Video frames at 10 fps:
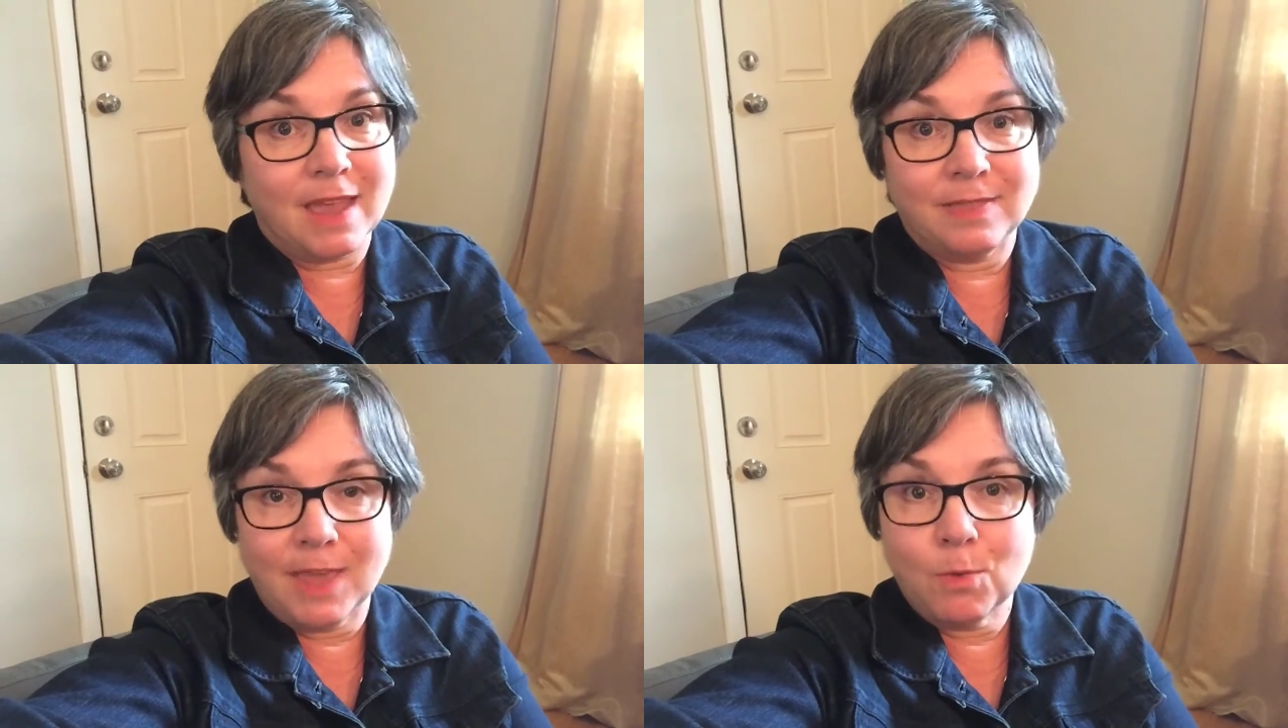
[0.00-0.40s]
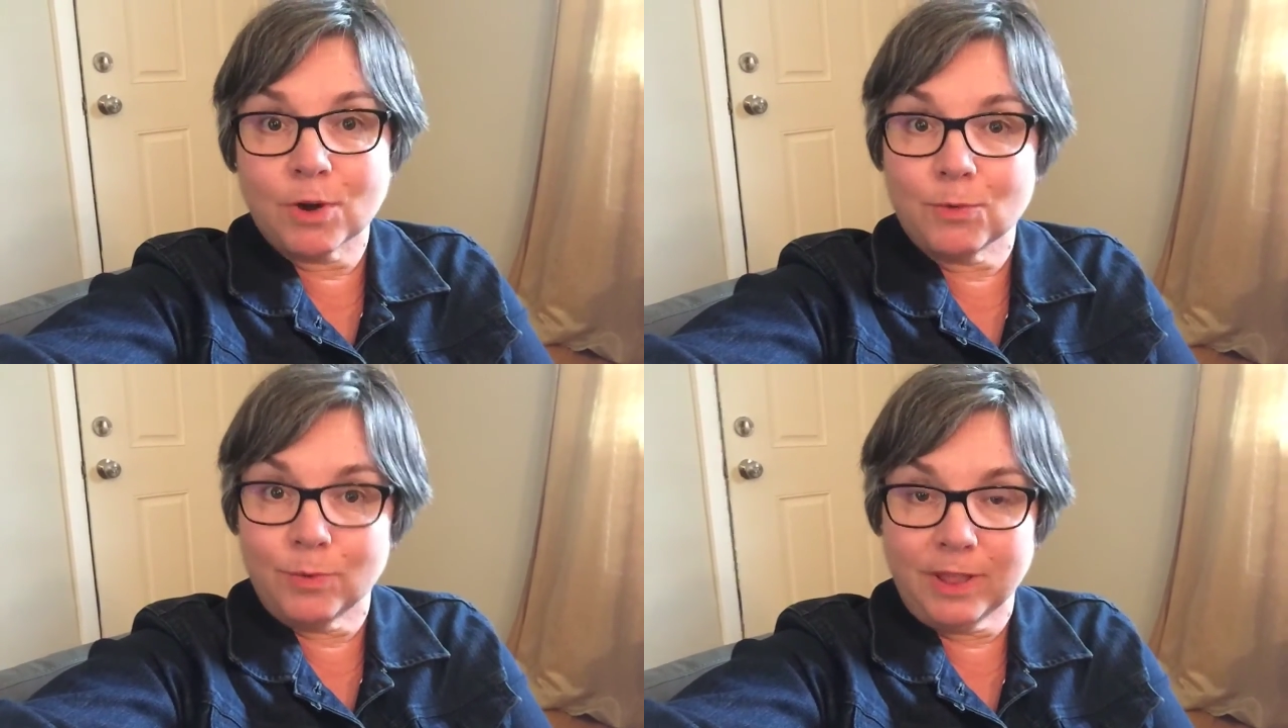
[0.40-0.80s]
And they
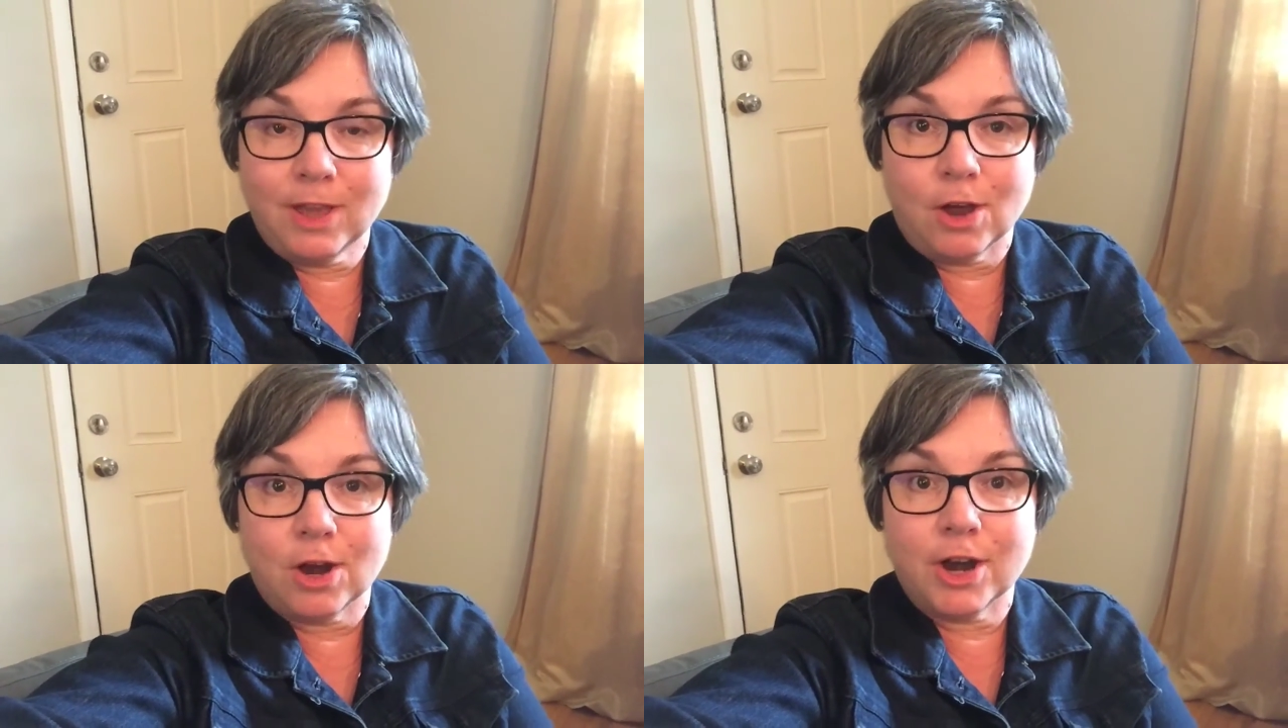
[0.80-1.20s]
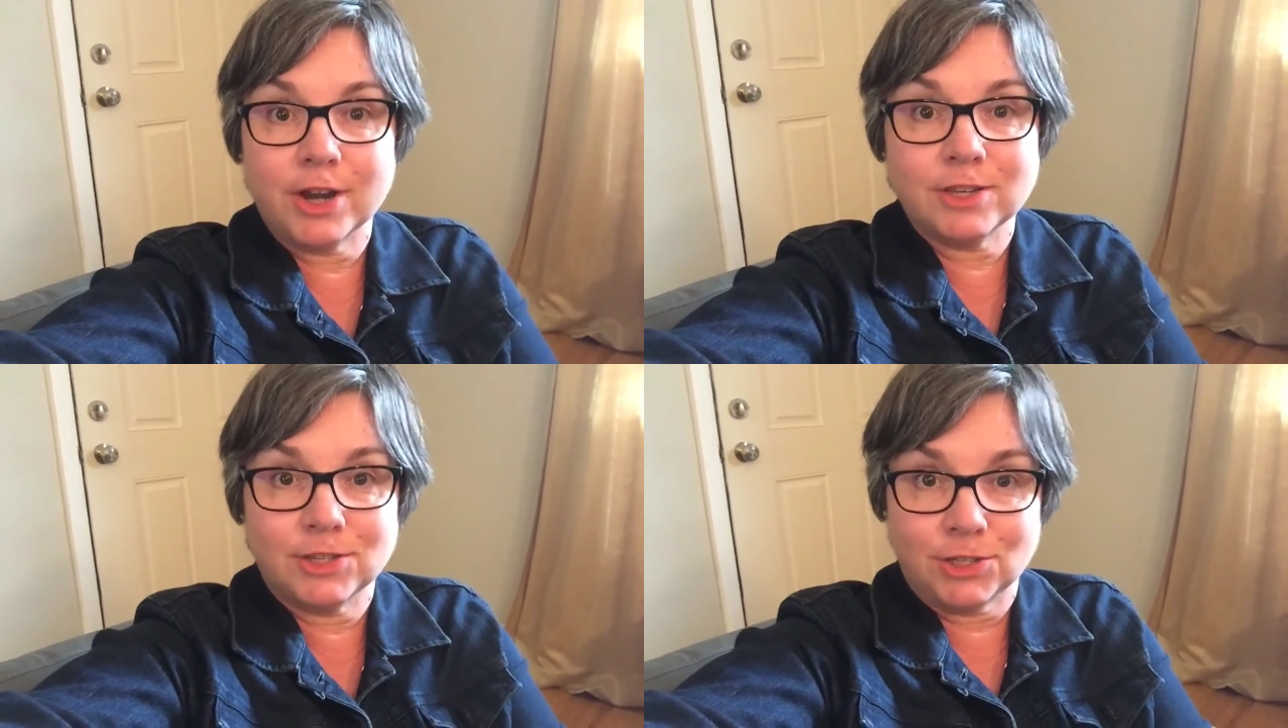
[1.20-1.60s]
work really
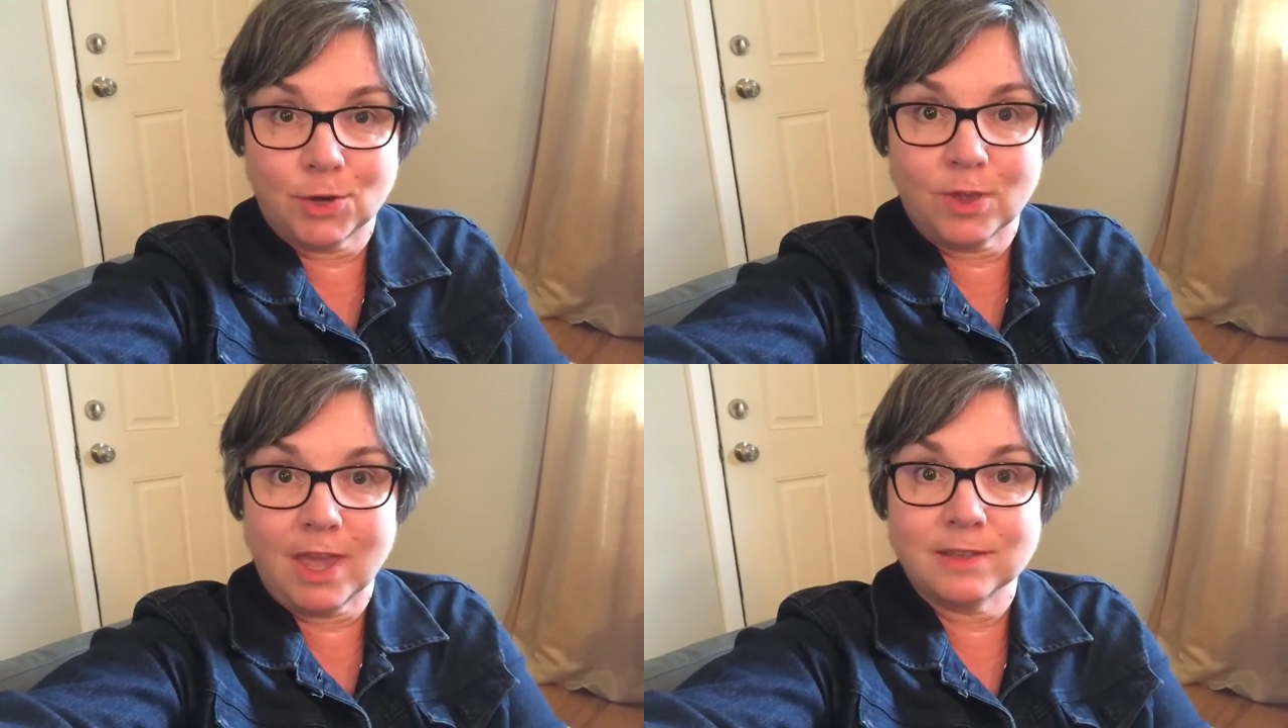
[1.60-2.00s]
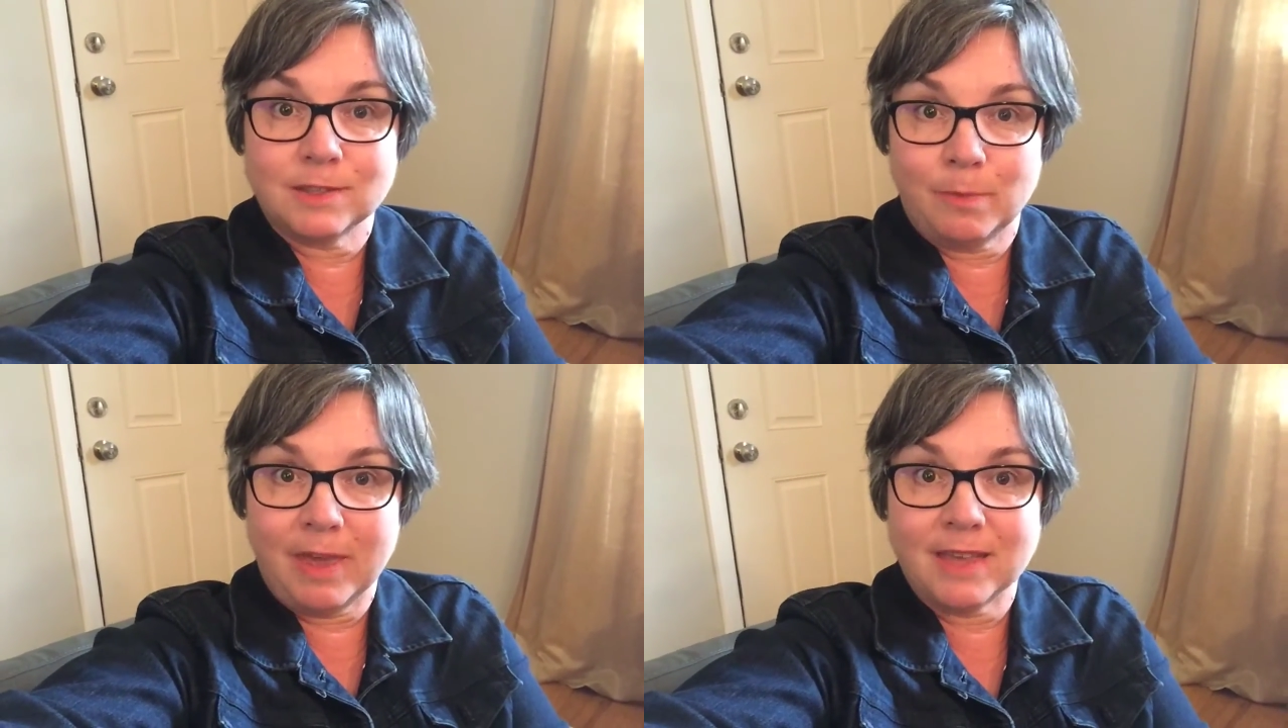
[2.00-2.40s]
hard to showcase
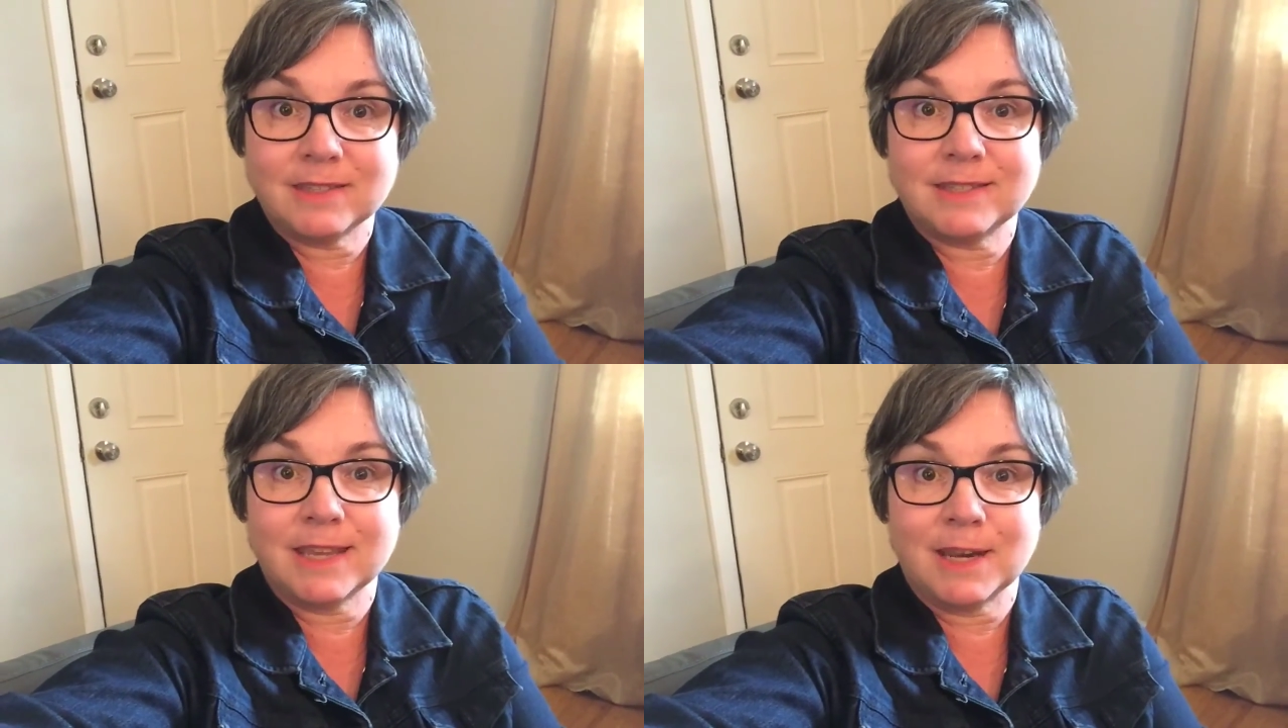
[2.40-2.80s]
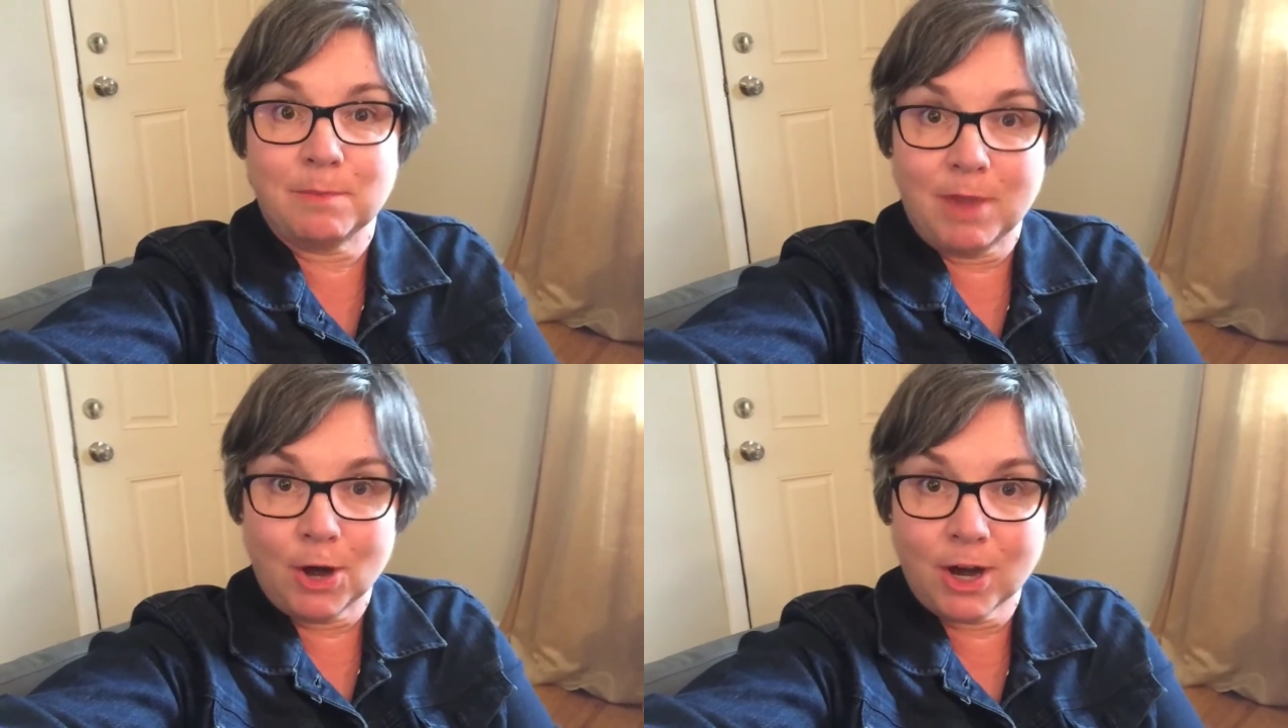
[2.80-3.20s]
the best in
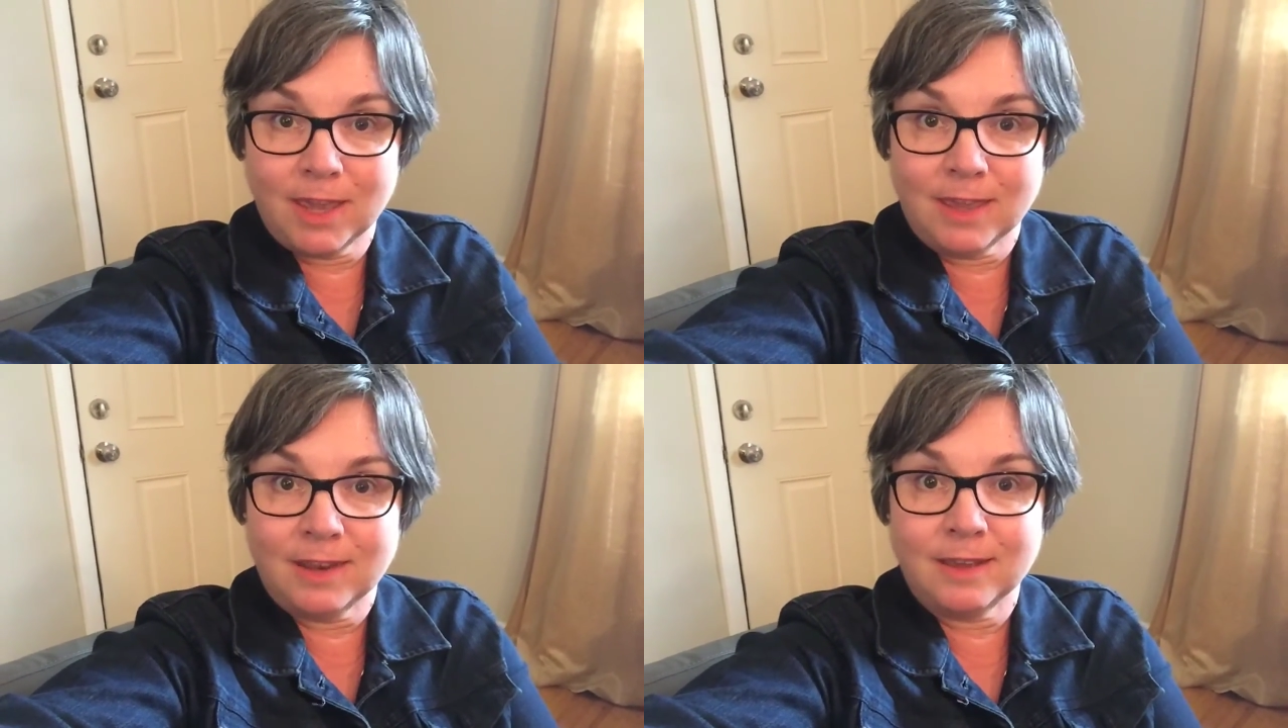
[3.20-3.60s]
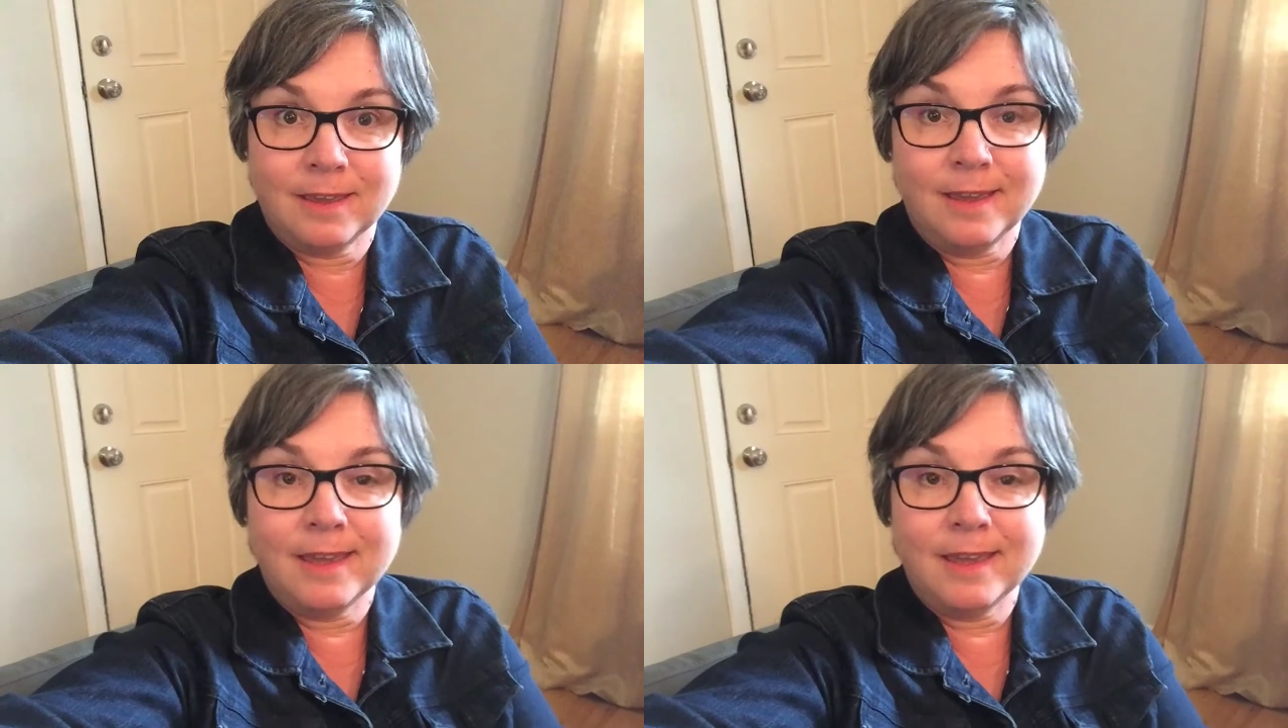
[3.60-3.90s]
American,